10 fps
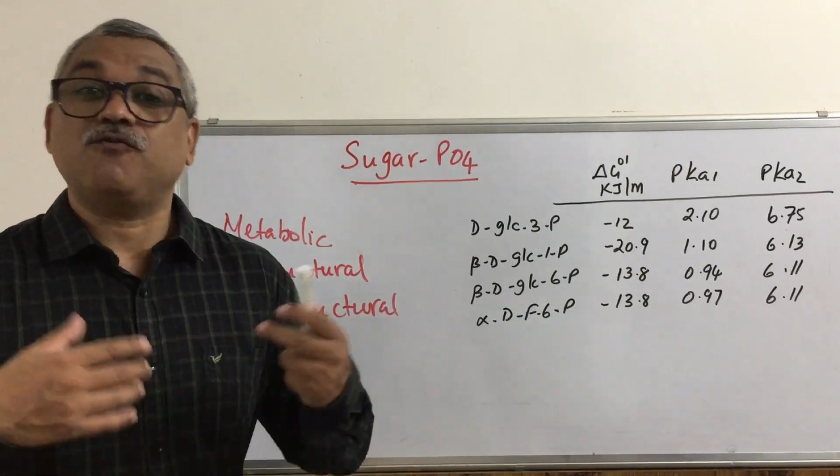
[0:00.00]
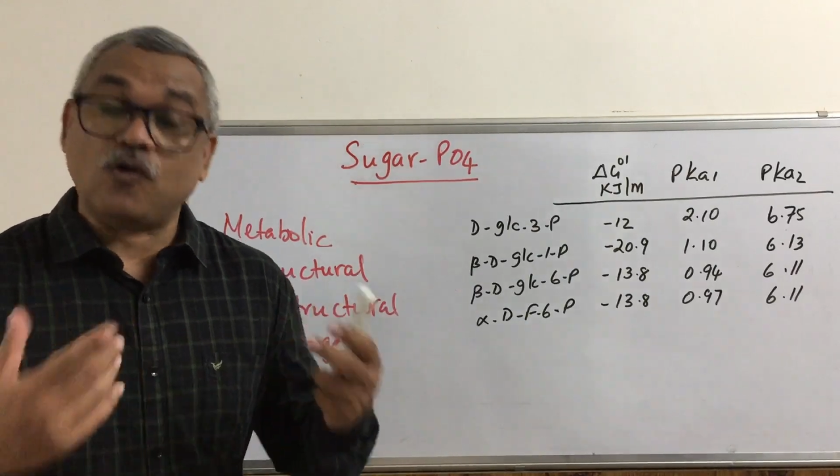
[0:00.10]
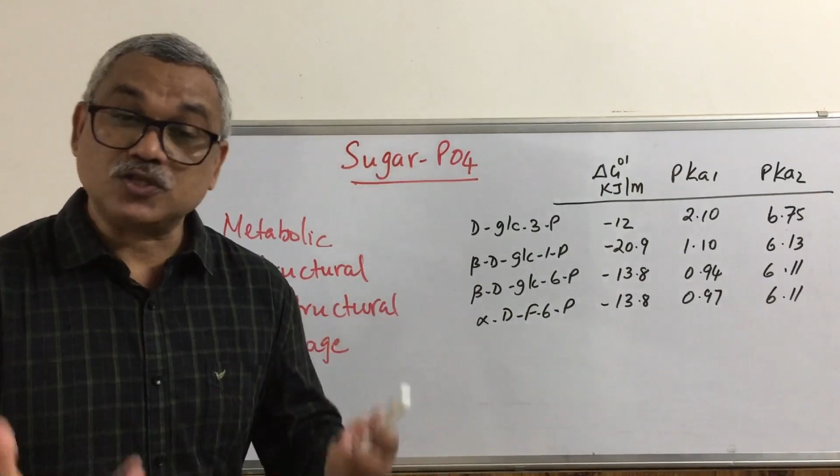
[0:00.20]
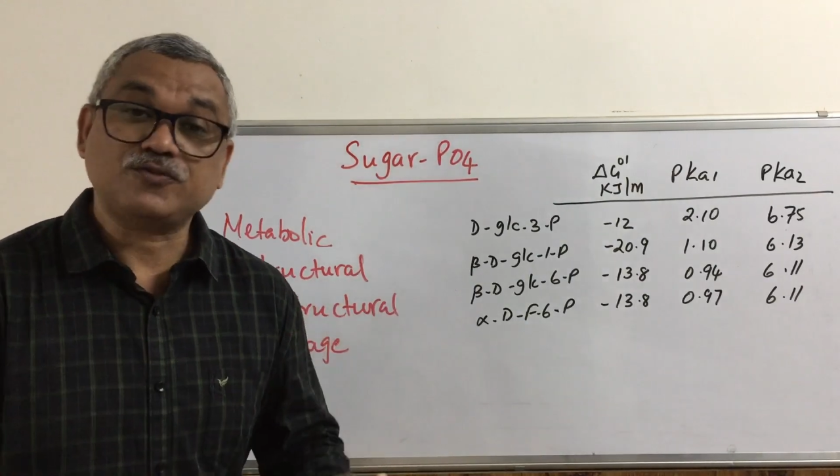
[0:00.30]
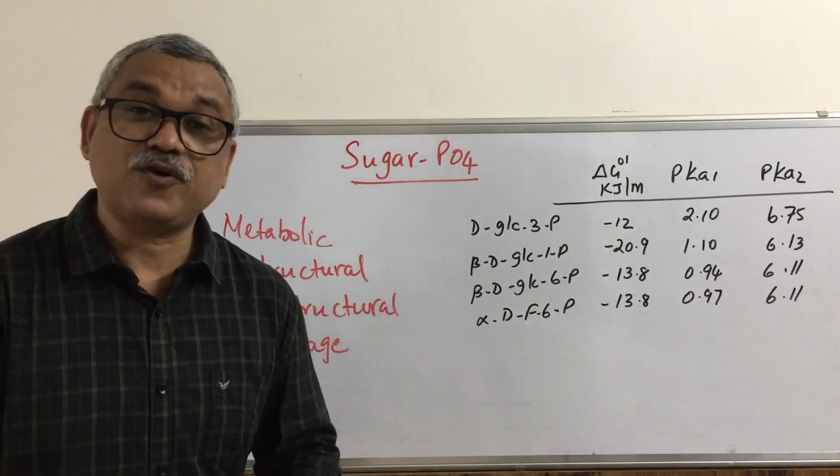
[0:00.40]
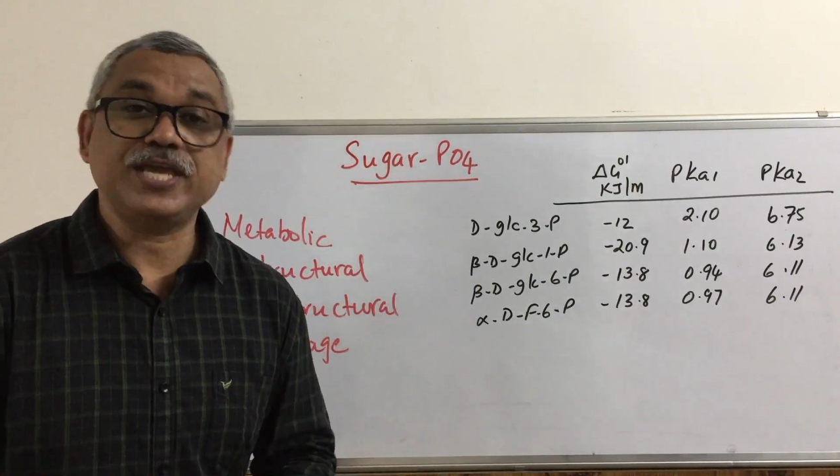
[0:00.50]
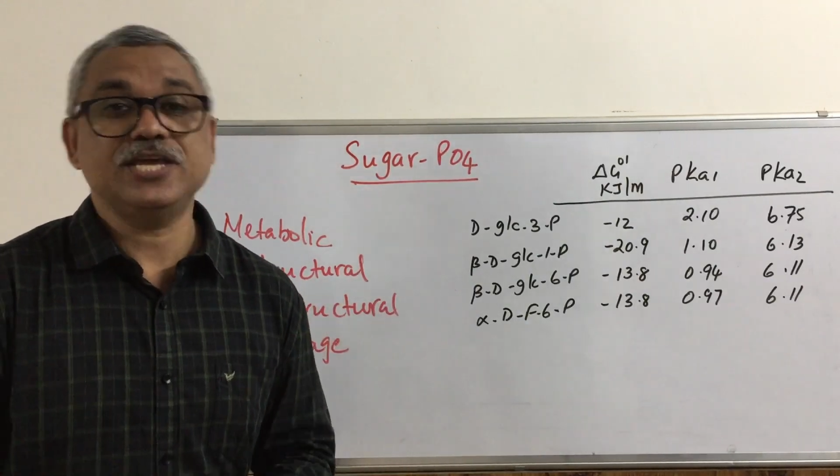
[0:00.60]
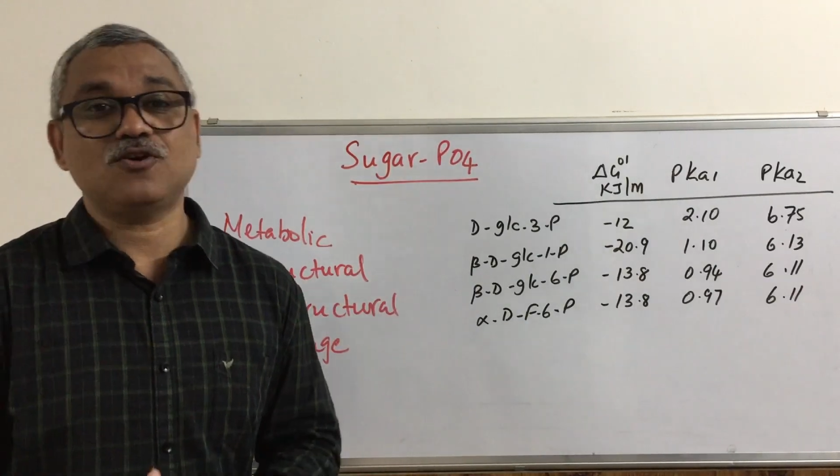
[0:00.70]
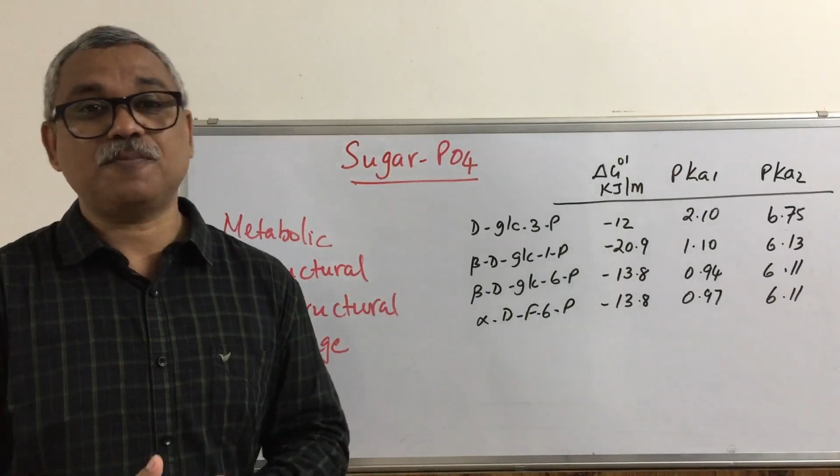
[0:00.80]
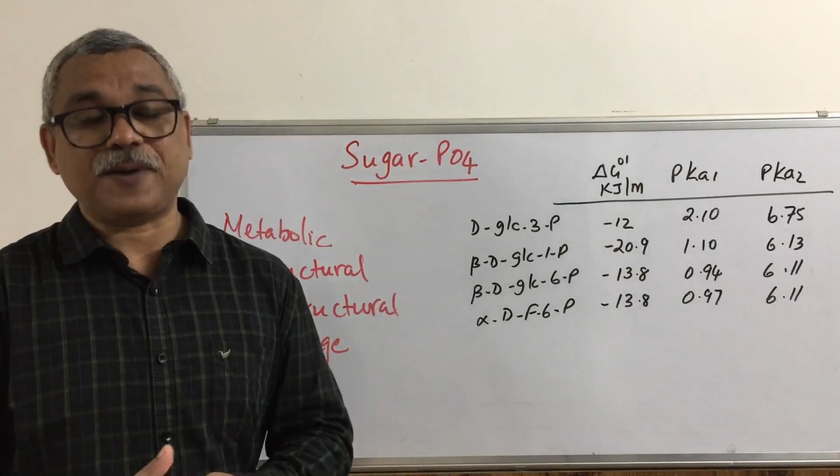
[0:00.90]

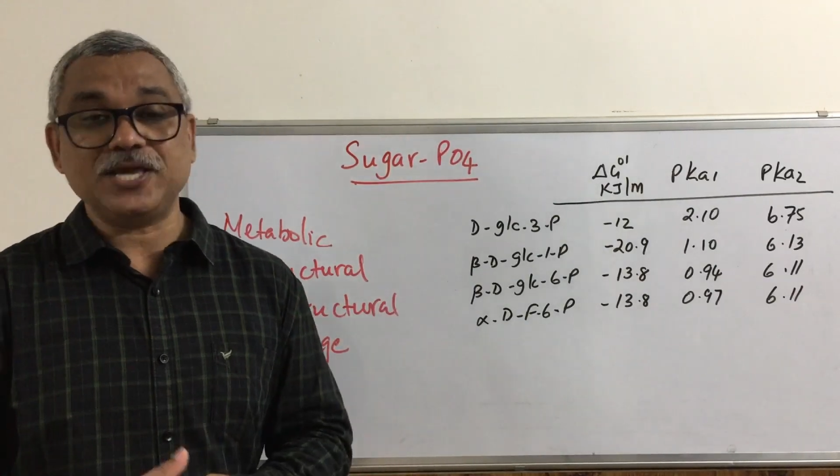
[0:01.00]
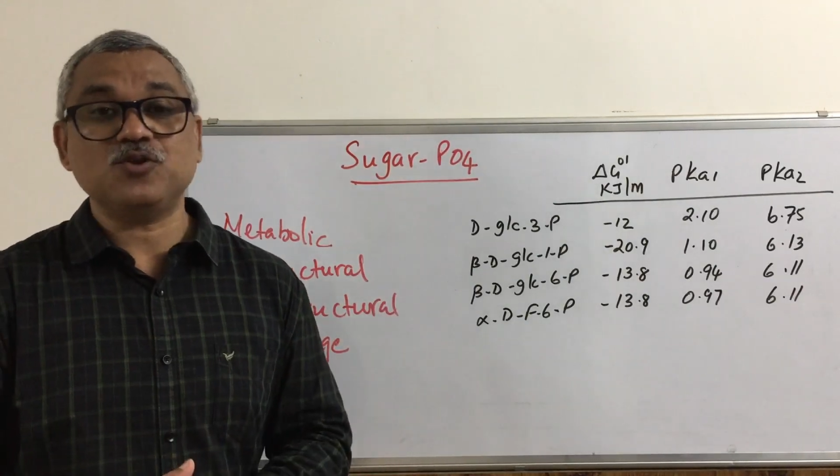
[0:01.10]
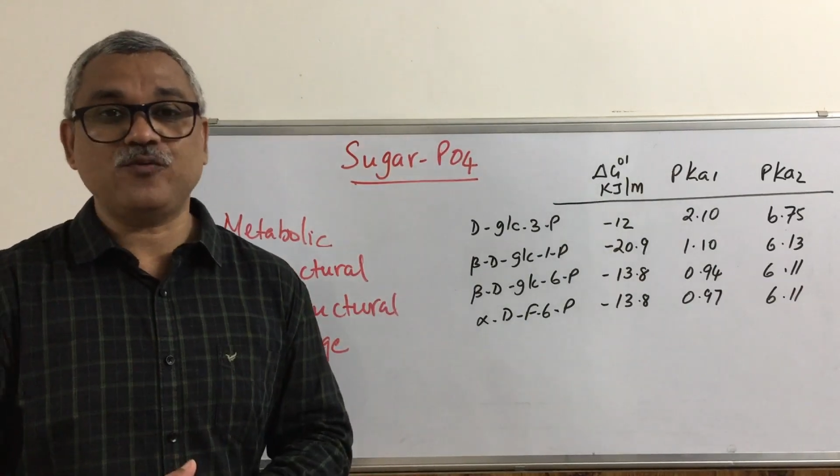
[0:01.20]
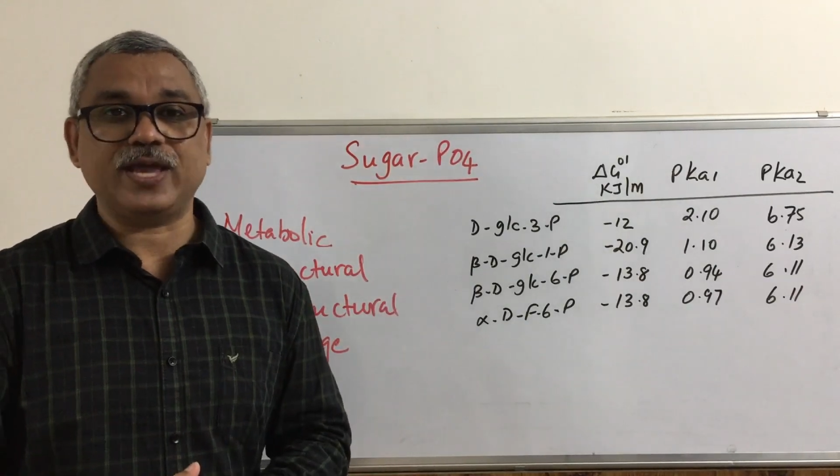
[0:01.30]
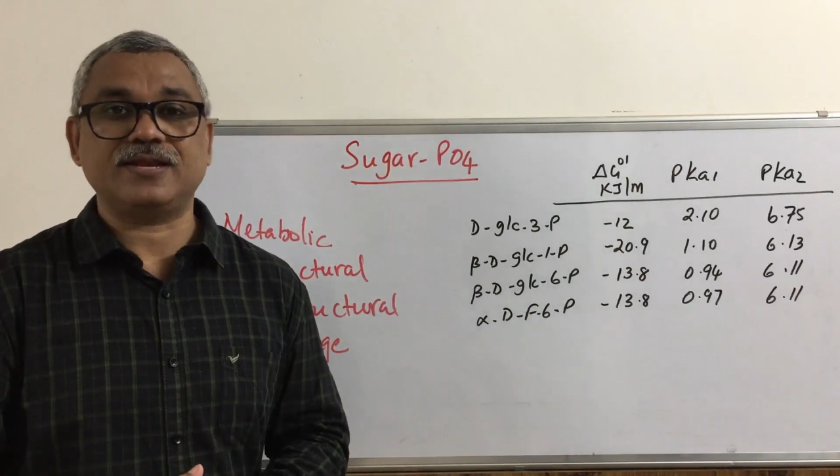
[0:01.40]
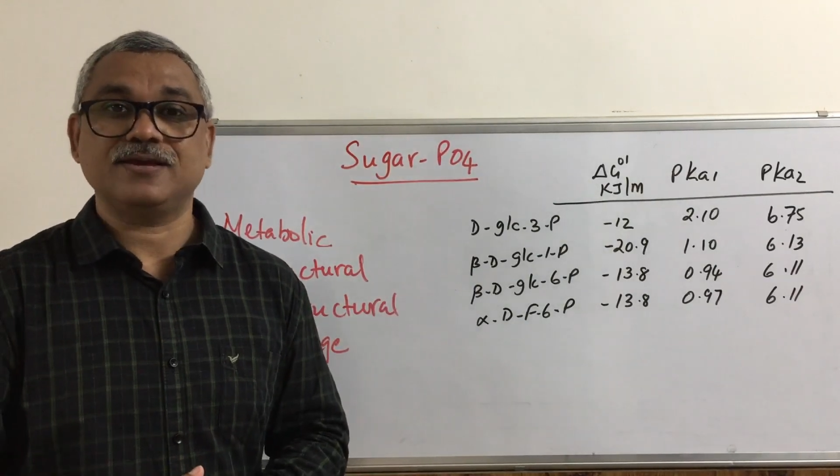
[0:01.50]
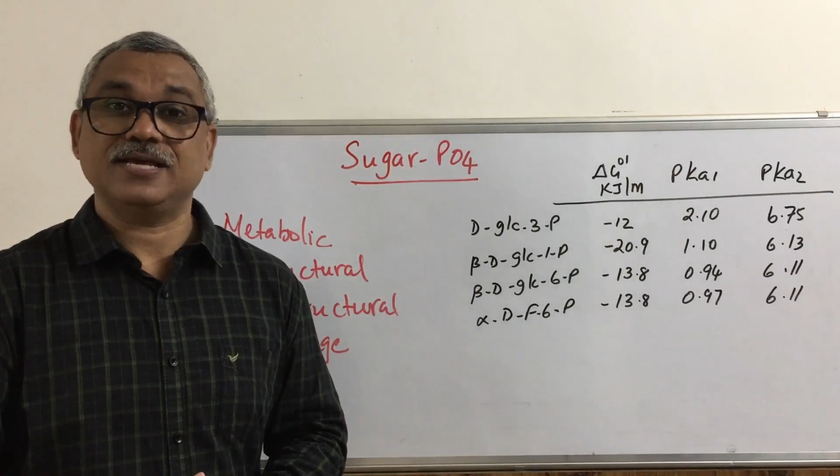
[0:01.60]
phosphoenol pyruvate.